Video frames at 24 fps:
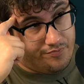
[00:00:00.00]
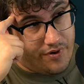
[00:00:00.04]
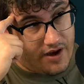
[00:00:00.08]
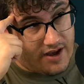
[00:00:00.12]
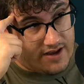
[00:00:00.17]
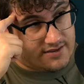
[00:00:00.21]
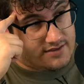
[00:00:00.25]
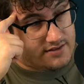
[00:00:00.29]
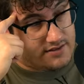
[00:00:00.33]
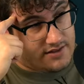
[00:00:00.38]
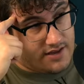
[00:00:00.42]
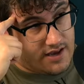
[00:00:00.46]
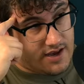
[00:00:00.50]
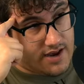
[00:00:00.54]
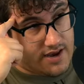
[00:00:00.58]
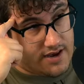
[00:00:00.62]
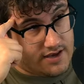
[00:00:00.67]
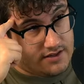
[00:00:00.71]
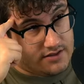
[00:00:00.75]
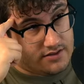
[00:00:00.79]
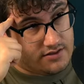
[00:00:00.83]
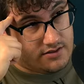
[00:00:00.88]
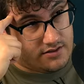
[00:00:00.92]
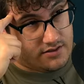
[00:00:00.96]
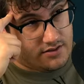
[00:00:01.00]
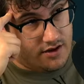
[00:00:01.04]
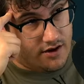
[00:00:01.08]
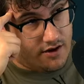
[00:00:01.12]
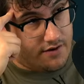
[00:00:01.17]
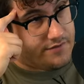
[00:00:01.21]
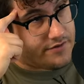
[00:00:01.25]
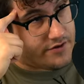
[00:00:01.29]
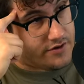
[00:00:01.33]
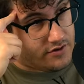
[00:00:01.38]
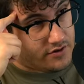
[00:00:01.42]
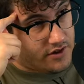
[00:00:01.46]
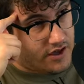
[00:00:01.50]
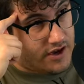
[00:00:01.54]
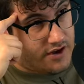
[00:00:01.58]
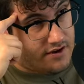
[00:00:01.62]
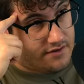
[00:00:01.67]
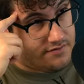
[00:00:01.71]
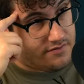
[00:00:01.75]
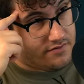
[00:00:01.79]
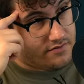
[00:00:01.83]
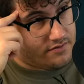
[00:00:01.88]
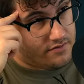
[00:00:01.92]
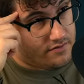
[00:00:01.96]
best decades of your
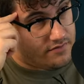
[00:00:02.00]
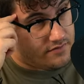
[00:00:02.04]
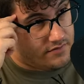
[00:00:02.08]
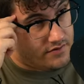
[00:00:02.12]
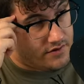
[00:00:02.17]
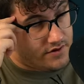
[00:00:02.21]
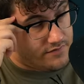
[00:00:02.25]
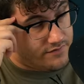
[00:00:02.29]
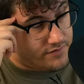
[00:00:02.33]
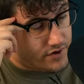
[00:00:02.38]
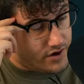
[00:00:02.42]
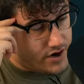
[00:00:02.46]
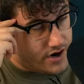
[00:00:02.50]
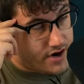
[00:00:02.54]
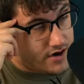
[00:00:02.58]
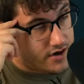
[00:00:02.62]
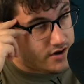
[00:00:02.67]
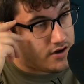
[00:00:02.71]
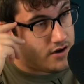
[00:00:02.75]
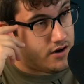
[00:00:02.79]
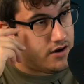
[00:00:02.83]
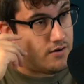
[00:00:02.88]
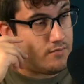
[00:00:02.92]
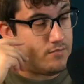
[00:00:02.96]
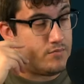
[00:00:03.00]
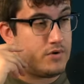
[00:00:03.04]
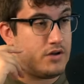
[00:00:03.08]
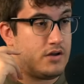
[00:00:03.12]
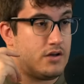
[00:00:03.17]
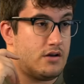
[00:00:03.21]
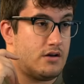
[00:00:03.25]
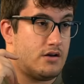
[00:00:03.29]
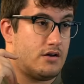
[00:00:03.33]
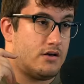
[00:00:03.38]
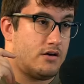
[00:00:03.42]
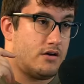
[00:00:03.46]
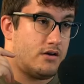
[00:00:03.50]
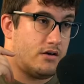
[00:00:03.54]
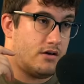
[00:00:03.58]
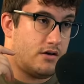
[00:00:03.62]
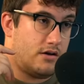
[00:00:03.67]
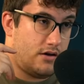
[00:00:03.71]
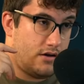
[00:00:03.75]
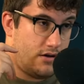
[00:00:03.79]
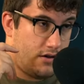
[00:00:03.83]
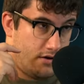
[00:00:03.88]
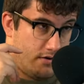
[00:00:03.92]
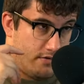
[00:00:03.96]
life mm-hmm. for income
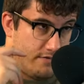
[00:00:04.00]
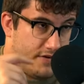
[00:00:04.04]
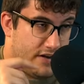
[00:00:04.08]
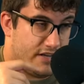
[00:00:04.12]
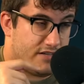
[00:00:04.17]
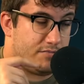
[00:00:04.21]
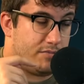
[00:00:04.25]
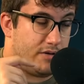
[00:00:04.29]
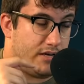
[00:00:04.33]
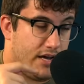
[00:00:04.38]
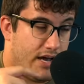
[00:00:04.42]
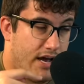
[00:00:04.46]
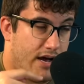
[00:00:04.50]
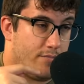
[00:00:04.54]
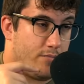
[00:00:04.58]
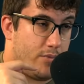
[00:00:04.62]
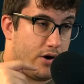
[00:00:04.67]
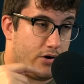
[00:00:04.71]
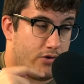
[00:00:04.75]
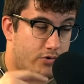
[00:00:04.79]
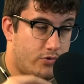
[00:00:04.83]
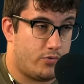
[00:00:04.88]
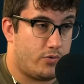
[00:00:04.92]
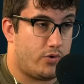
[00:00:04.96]
and investment compound